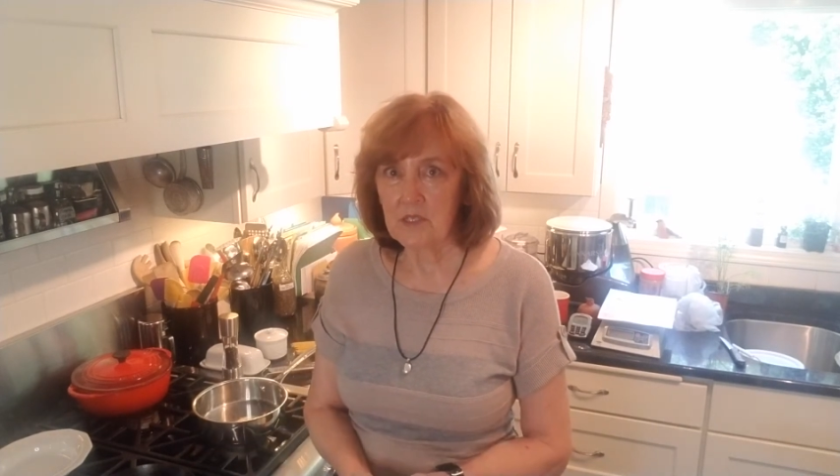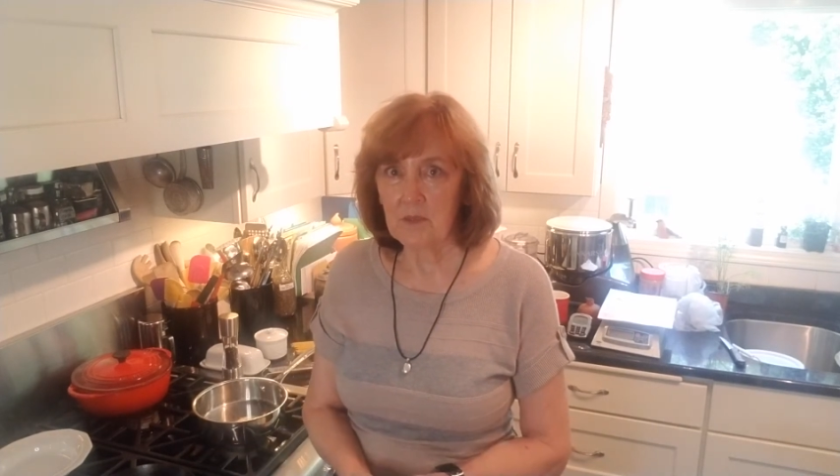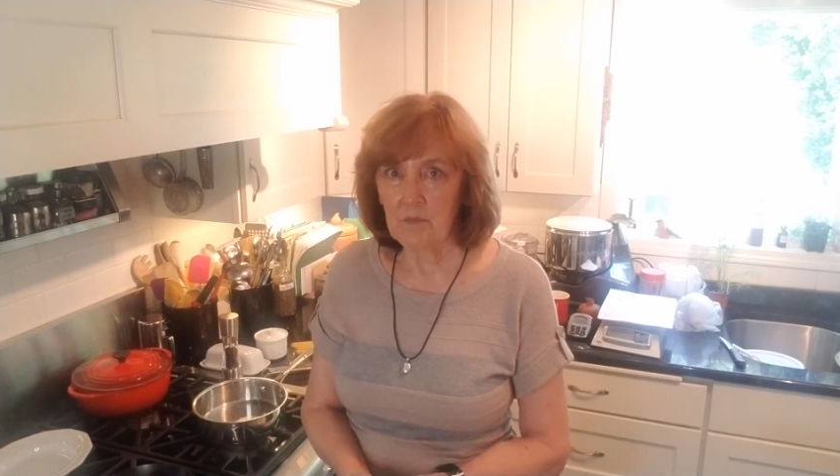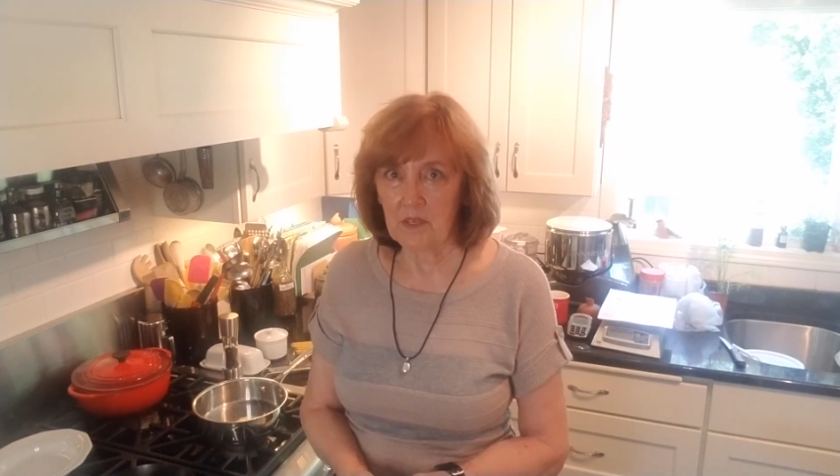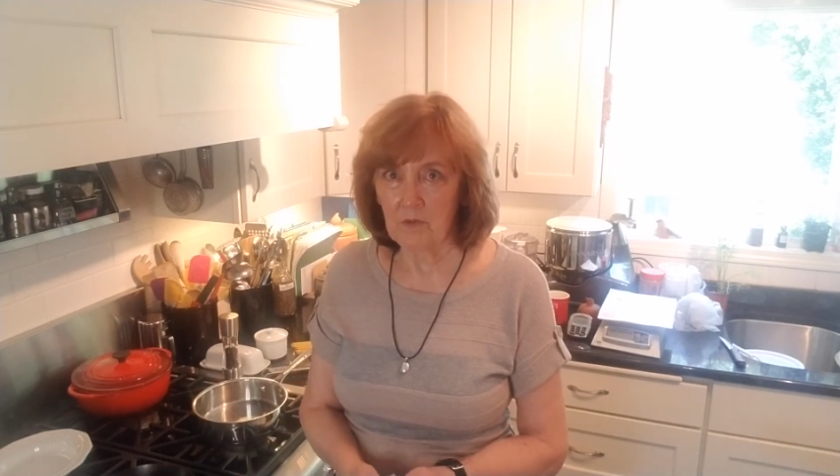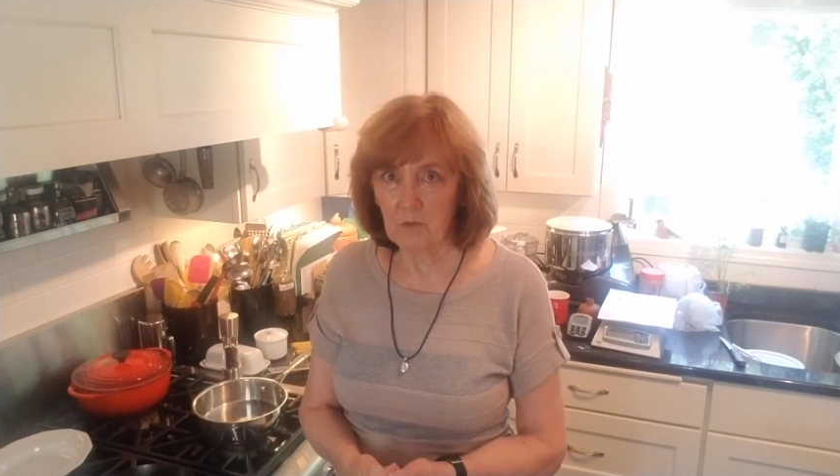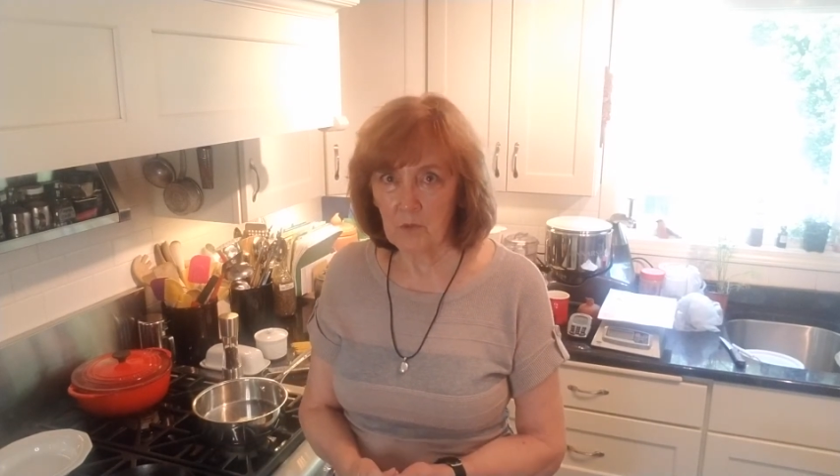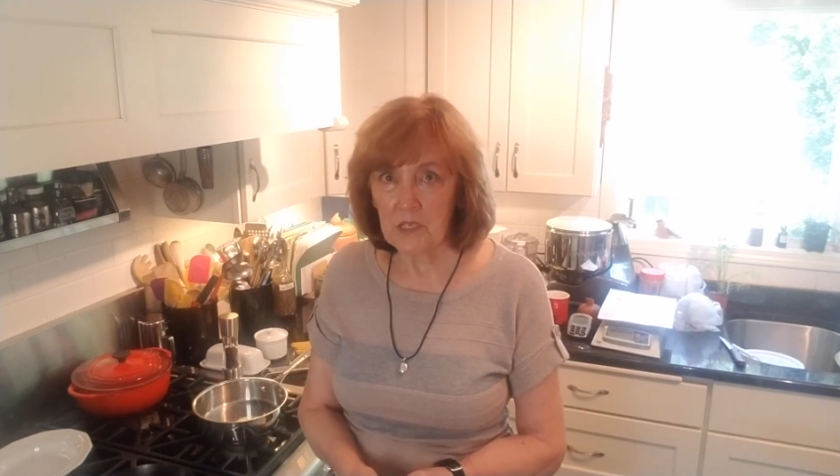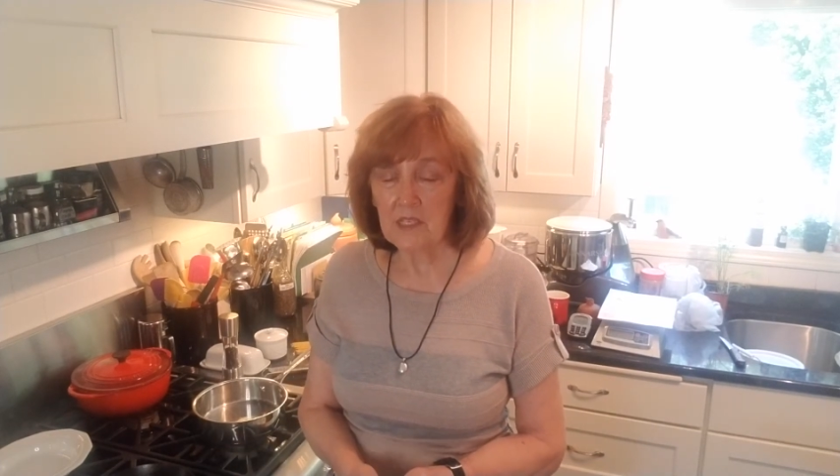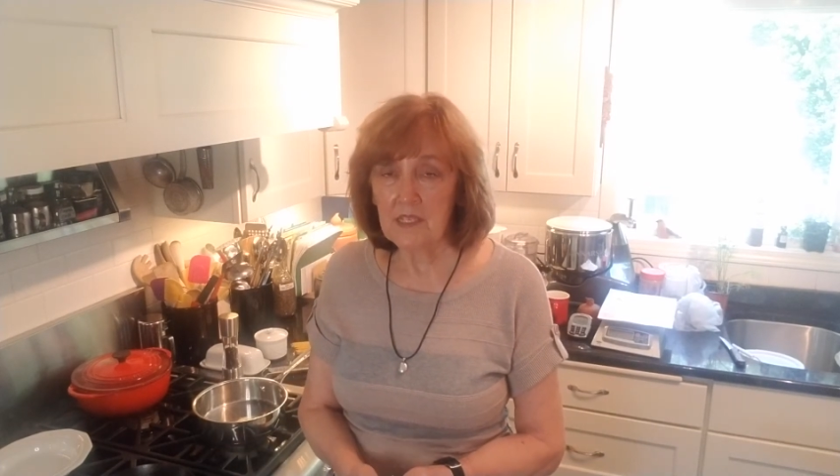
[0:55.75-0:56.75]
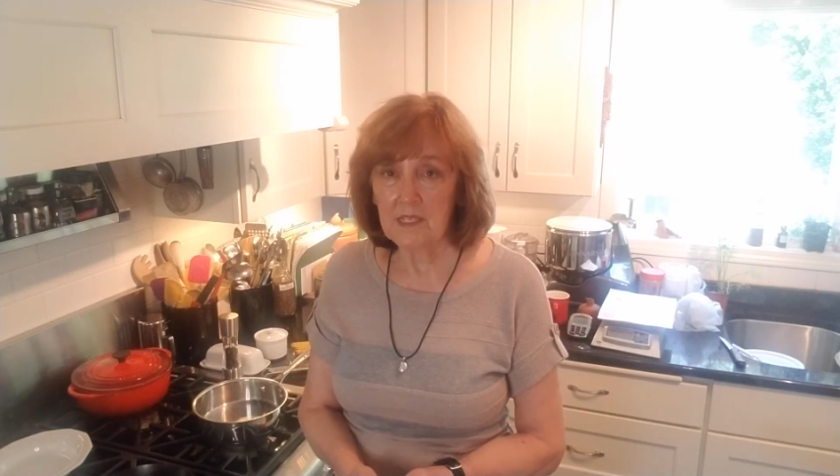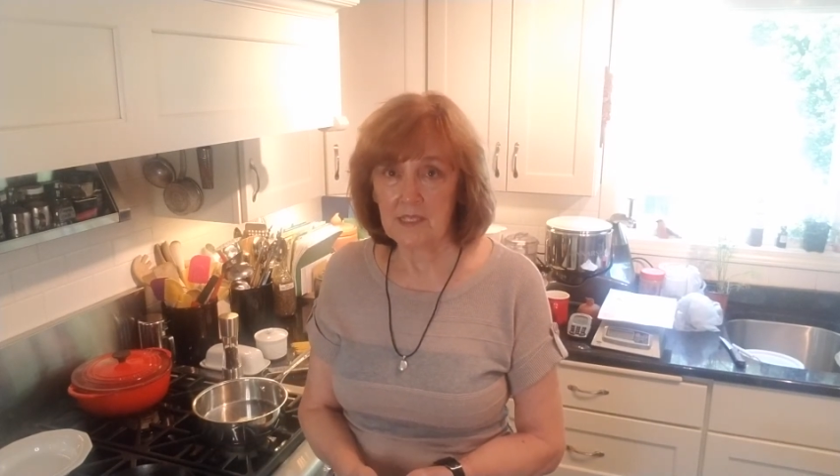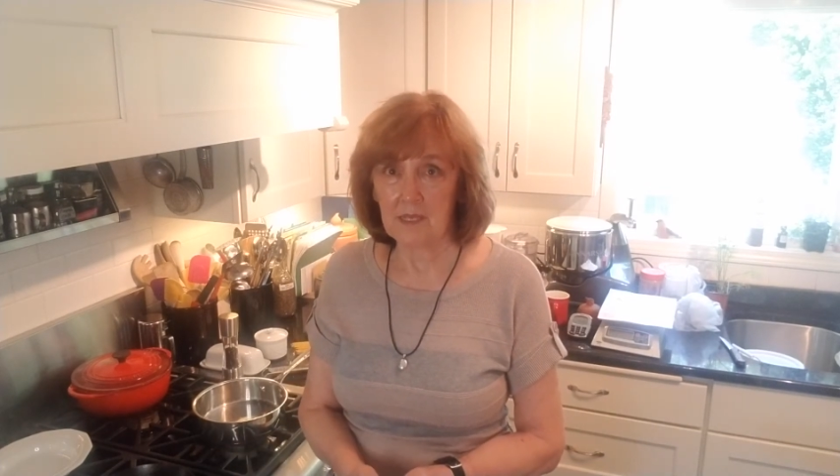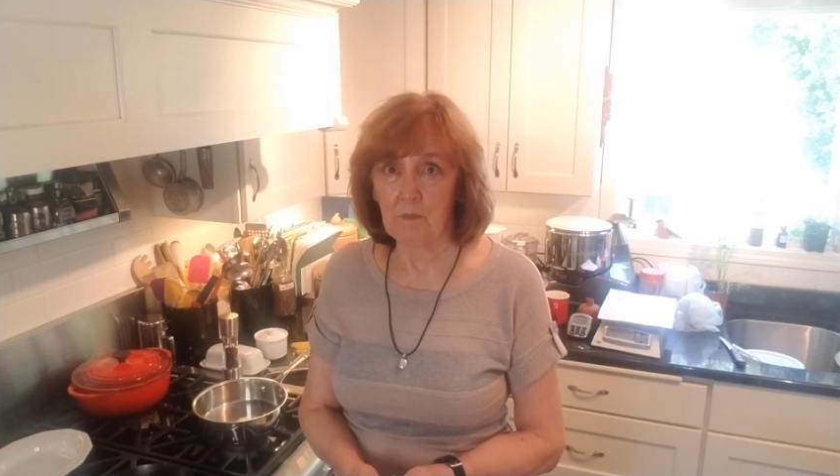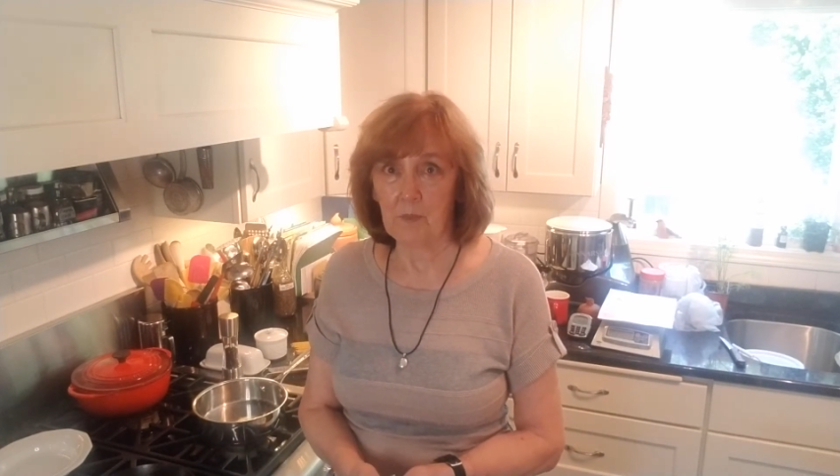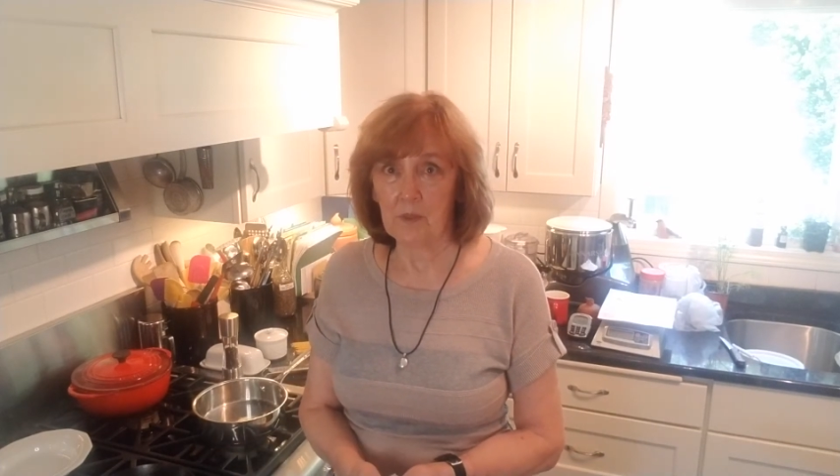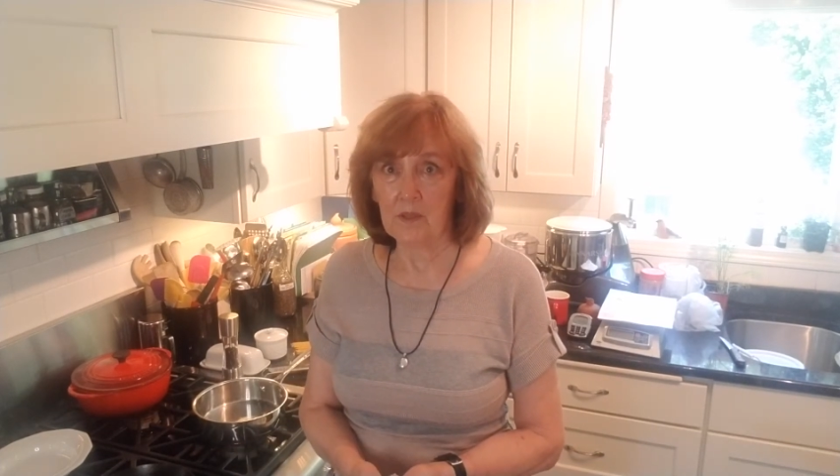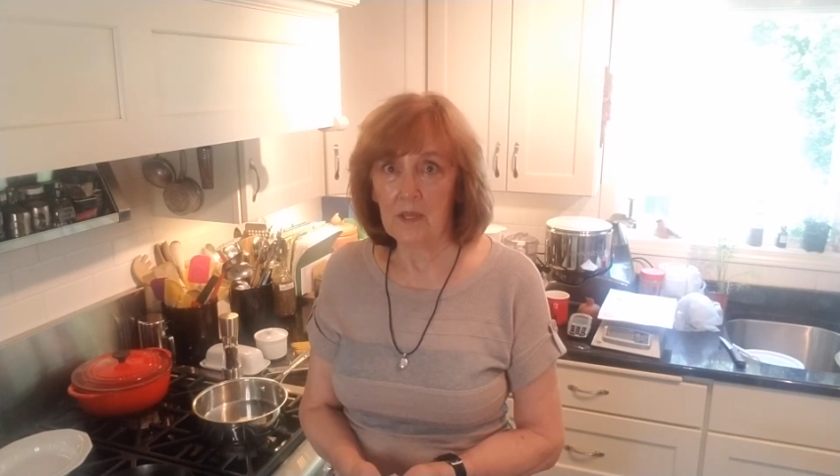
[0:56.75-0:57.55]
something really simple,